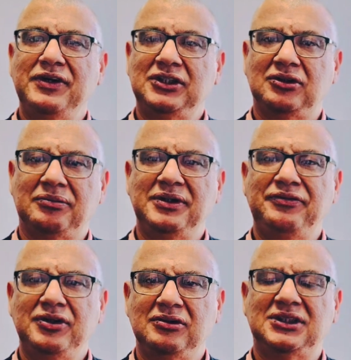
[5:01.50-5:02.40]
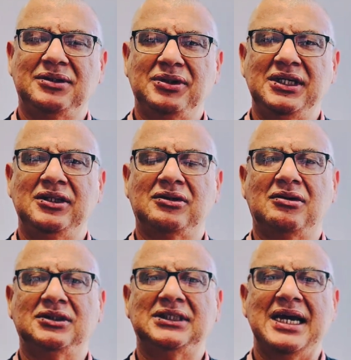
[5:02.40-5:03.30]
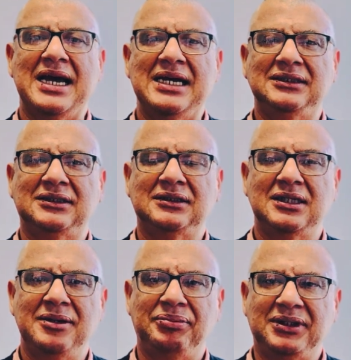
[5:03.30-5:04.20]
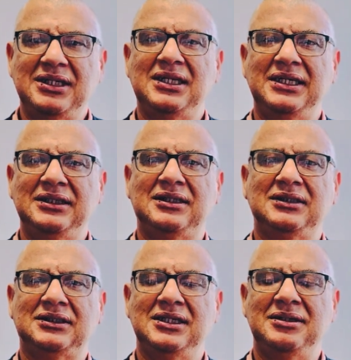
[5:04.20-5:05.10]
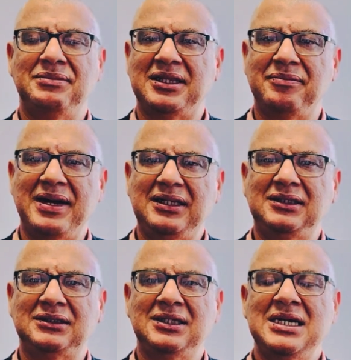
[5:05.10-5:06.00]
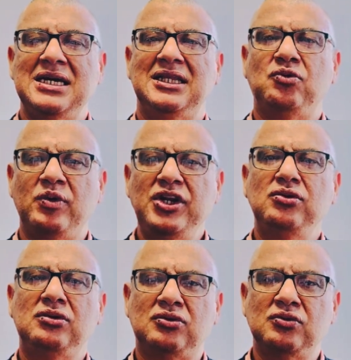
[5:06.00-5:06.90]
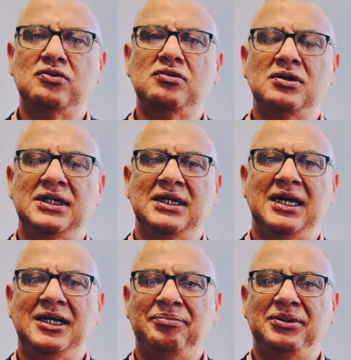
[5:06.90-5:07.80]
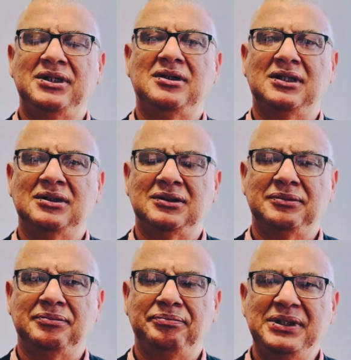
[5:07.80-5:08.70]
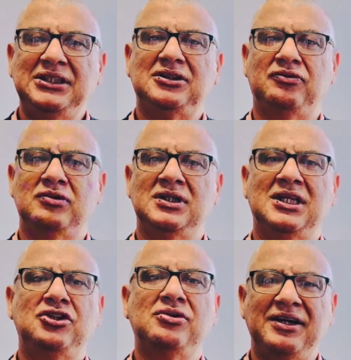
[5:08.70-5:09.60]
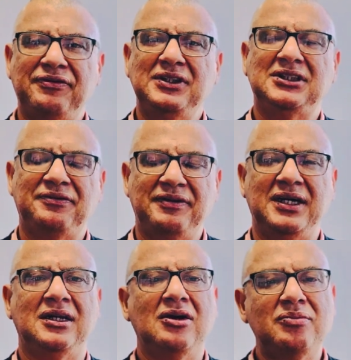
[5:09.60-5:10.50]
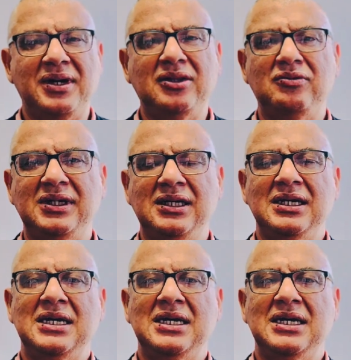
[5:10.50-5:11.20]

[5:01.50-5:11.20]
for example, if you know somebody in the class has a particular interest in mathematics, that when you do a particular piece of work, that you reference the fact, and oh, by the way,